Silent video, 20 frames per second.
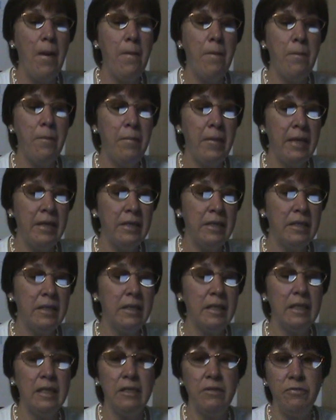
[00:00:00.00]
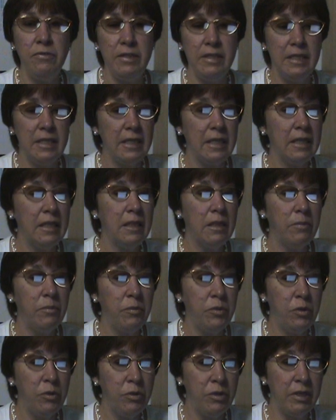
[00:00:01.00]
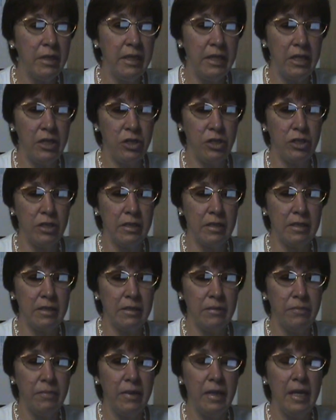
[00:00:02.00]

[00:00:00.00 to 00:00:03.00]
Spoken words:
mental and physical mutilations.